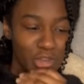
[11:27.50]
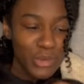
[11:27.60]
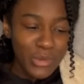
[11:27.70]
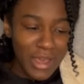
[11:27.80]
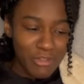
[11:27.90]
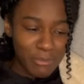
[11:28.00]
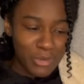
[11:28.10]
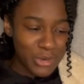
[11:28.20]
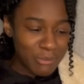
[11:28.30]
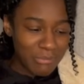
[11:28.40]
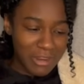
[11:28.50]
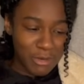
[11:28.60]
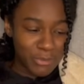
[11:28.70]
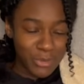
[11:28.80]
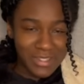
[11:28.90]
Whoever put my
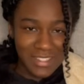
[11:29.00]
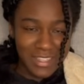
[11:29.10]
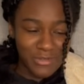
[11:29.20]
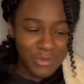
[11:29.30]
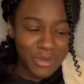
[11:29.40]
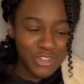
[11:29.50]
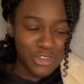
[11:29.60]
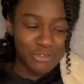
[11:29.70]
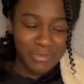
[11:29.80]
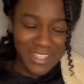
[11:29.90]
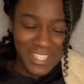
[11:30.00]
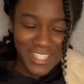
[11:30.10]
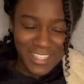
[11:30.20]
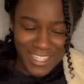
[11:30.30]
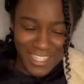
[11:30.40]
report together must have been
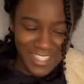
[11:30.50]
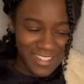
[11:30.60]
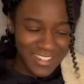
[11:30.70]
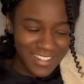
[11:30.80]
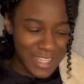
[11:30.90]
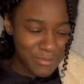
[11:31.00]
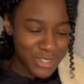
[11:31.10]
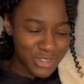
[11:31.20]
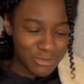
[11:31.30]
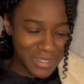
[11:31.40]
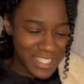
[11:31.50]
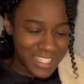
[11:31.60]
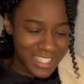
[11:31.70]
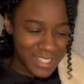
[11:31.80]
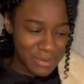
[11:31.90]
giggling. They must have been
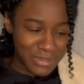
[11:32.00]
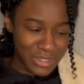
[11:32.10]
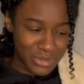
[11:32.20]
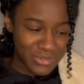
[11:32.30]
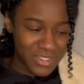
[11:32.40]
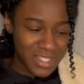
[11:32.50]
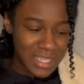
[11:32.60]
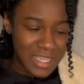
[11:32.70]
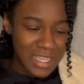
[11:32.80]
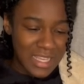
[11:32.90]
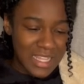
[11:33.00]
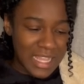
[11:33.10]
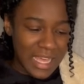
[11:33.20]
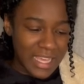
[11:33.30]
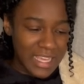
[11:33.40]
kicking themselves.
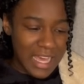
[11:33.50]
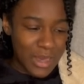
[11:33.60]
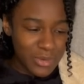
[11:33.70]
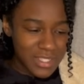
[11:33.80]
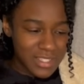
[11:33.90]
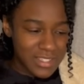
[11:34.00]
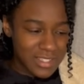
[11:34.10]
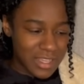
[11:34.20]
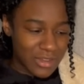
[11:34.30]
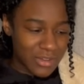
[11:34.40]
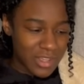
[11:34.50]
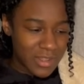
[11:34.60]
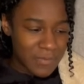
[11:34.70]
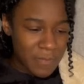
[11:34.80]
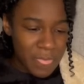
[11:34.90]
Like, how is this girl?
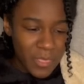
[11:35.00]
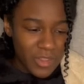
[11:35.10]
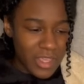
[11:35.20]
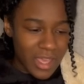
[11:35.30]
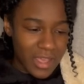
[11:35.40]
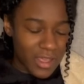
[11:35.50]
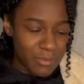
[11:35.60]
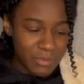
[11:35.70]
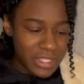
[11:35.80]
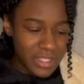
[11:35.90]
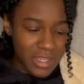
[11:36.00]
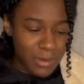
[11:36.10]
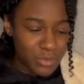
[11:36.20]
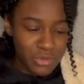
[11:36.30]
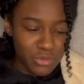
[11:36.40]
Yeah, me,
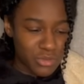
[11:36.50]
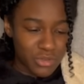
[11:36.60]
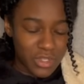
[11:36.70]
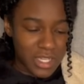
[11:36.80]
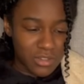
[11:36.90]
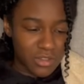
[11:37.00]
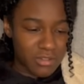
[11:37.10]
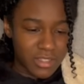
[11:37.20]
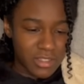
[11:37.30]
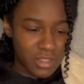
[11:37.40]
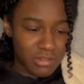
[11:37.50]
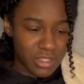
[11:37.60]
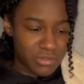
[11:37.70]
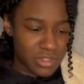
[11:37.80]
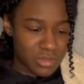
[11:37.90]
I'm not even going to look at the correct
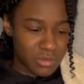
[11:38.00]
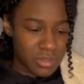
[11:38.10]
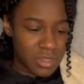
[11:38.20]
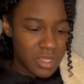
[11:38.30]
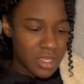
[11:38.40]
incorrect for this one.